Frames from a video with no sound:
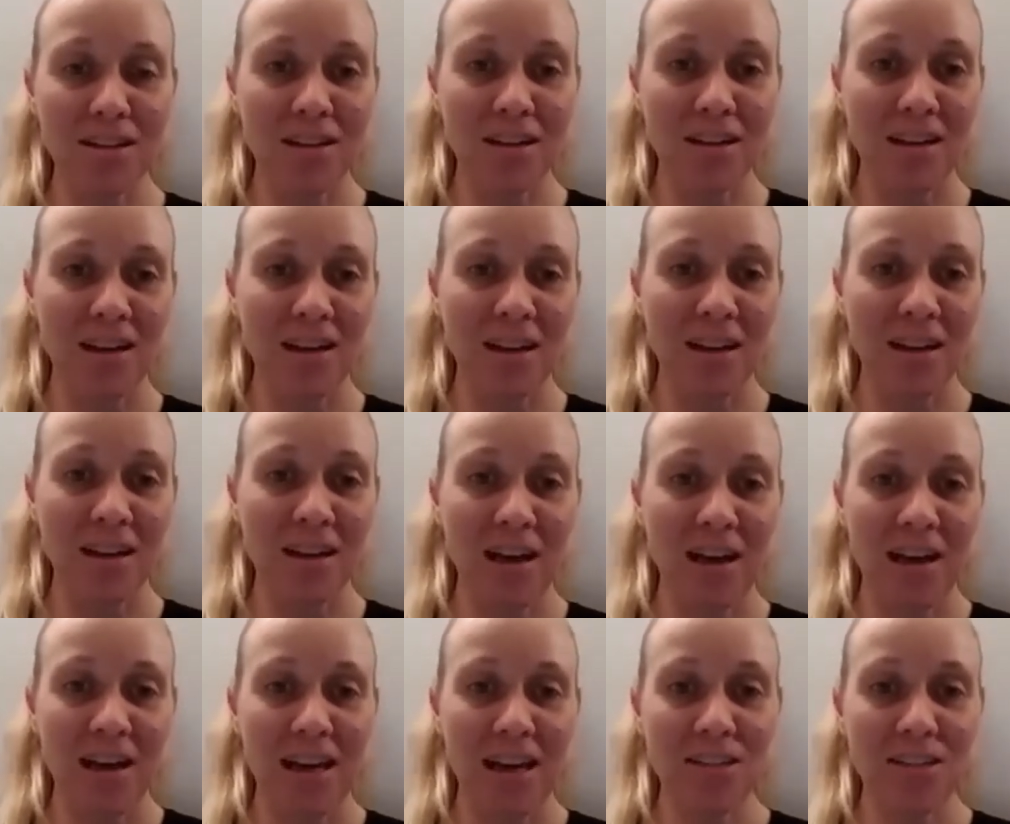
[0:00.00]
And
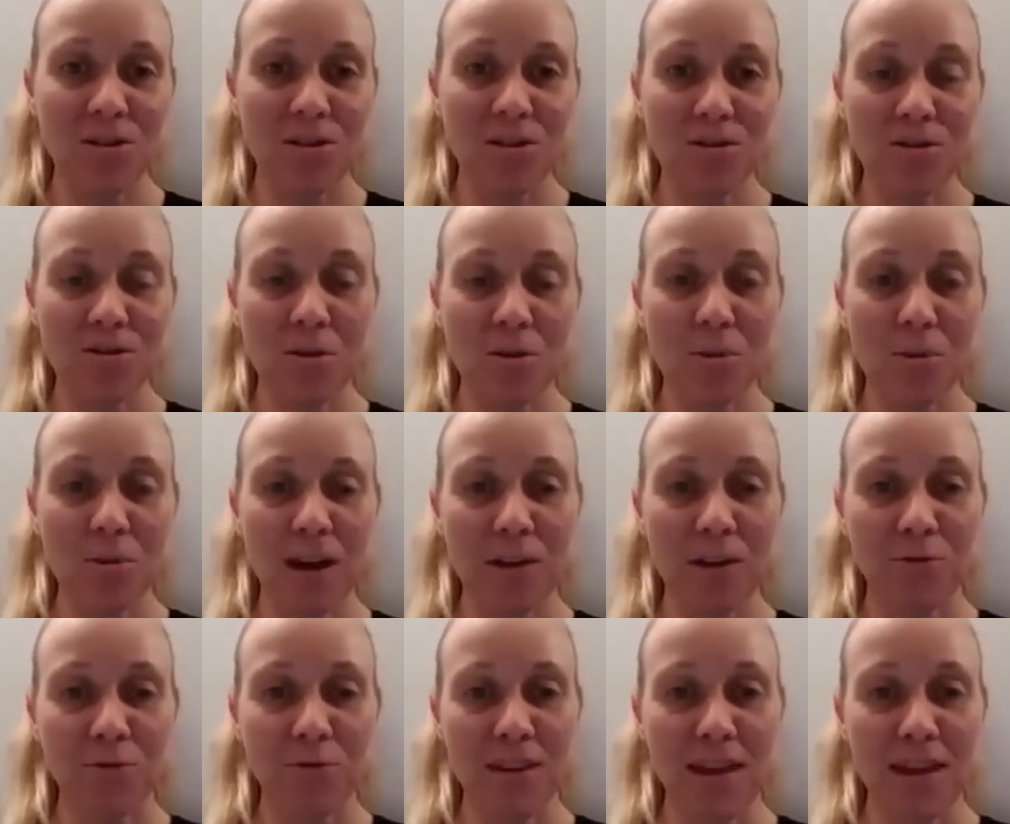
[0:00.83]
it's also a way
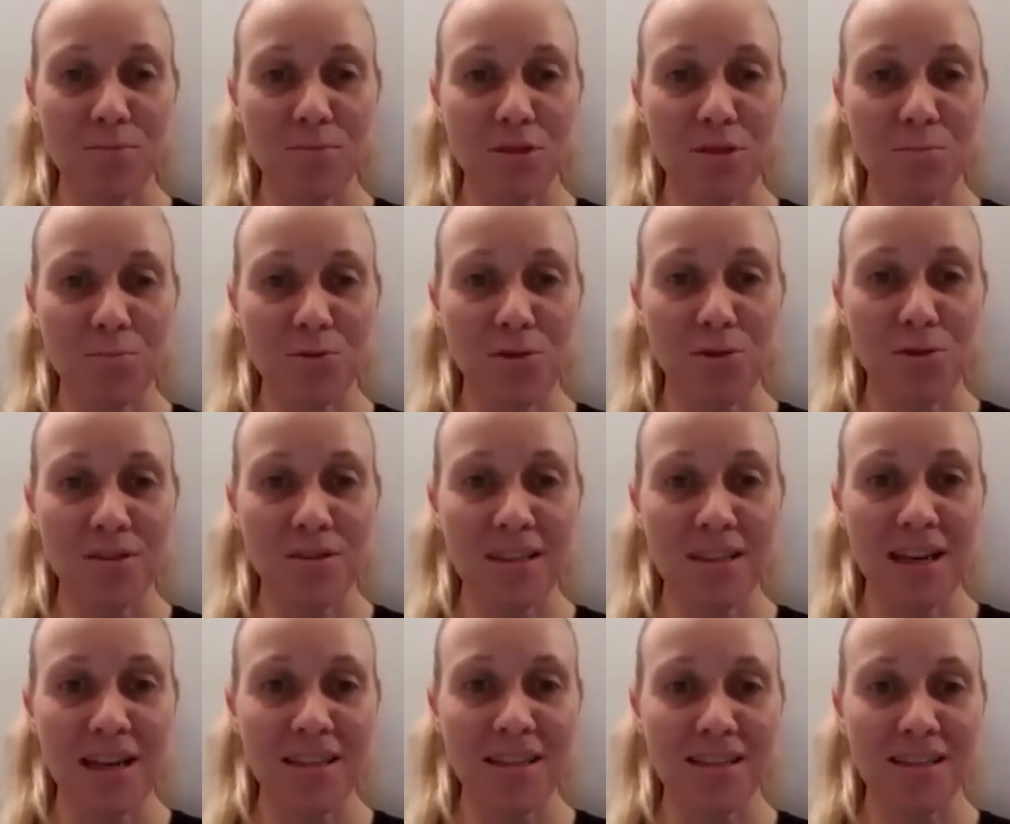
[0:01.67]
for them to
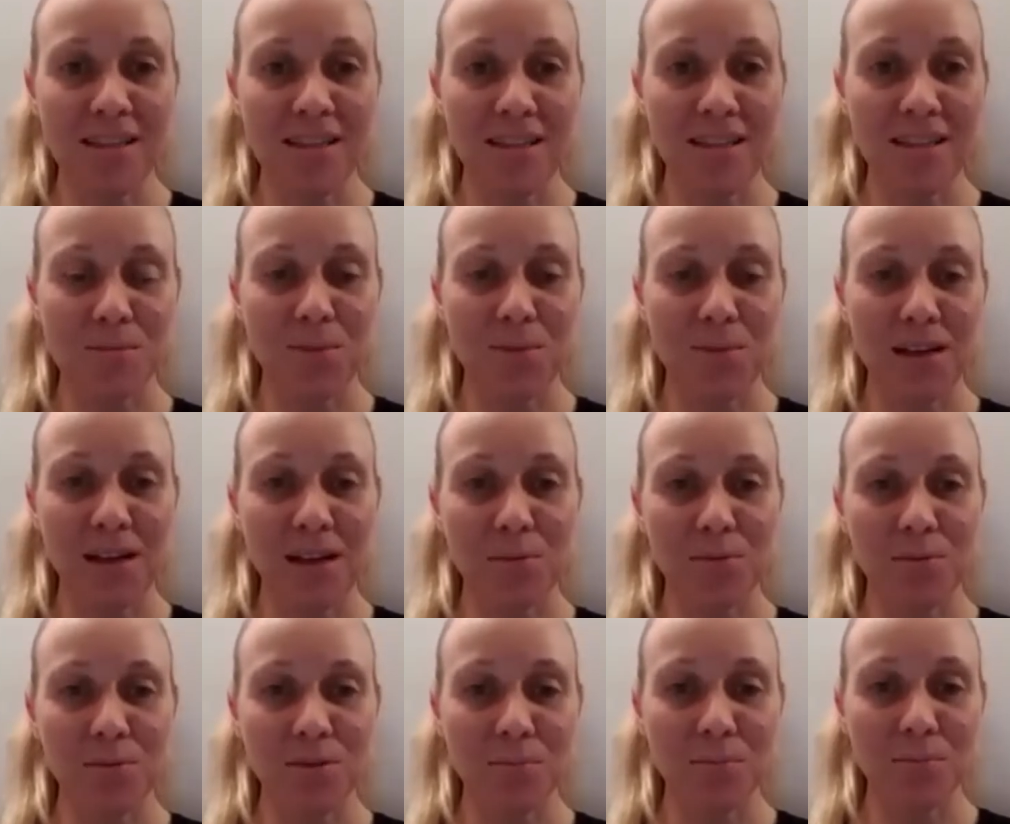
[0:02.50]
process it, is being
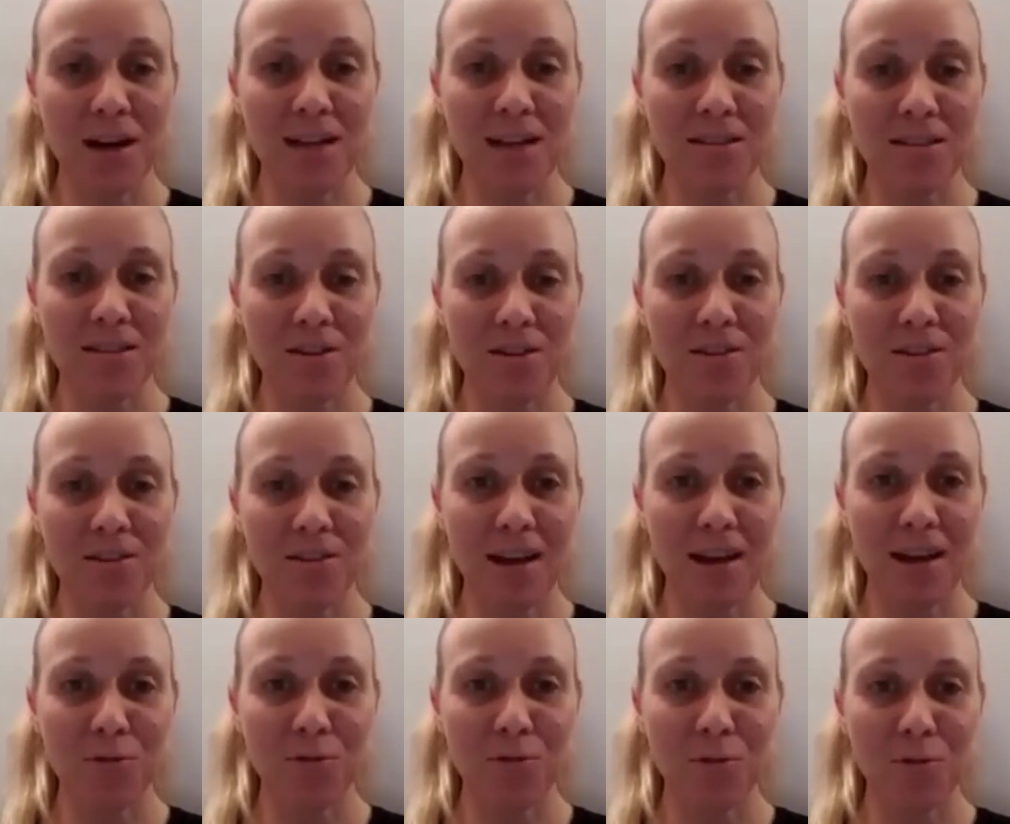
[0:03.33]
able to pass on that
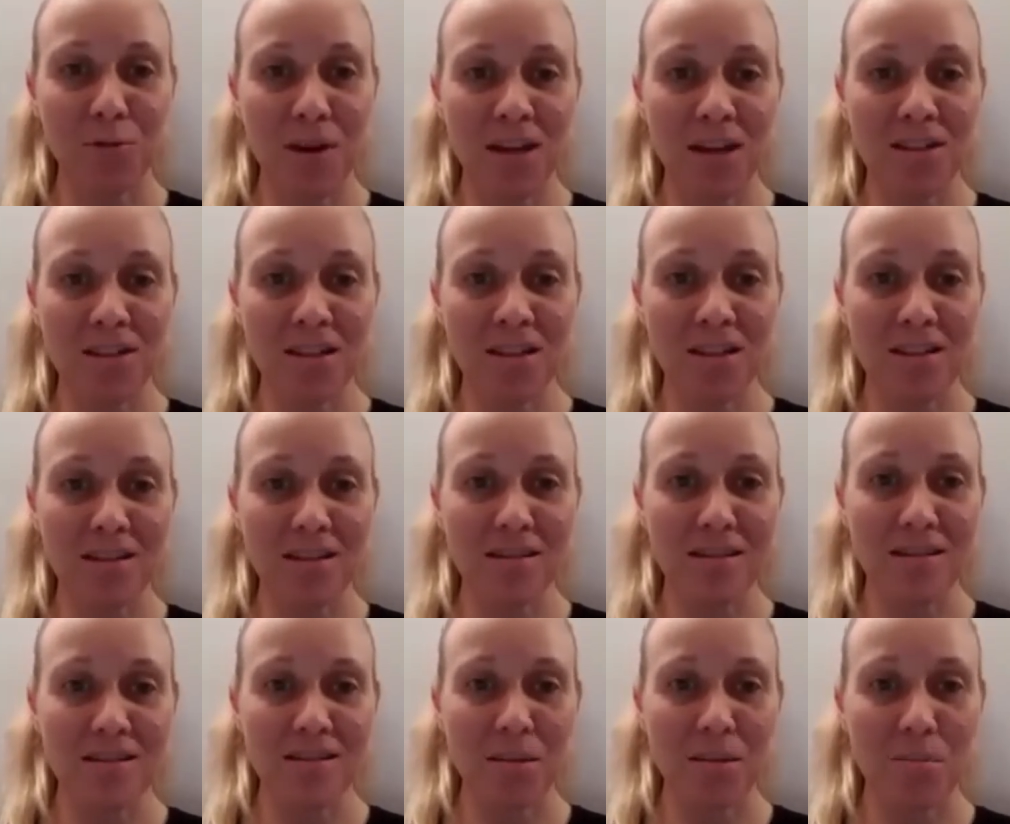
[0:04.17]
information
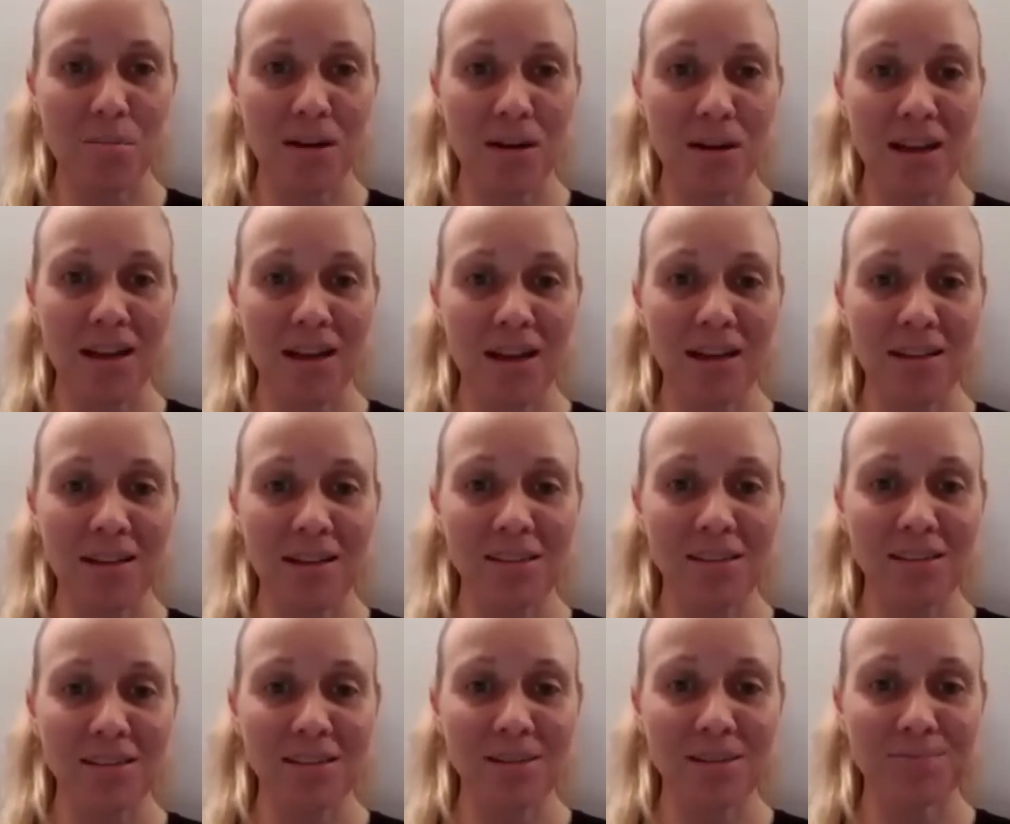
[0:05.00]
to somebody
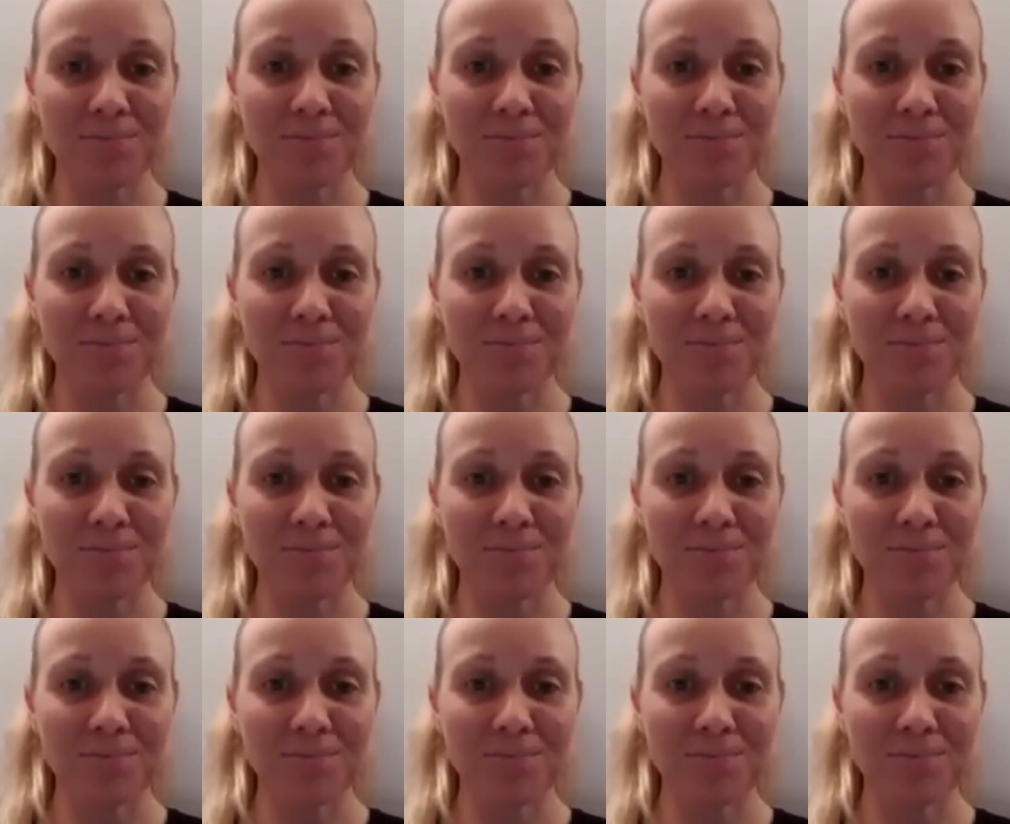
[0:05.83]
else.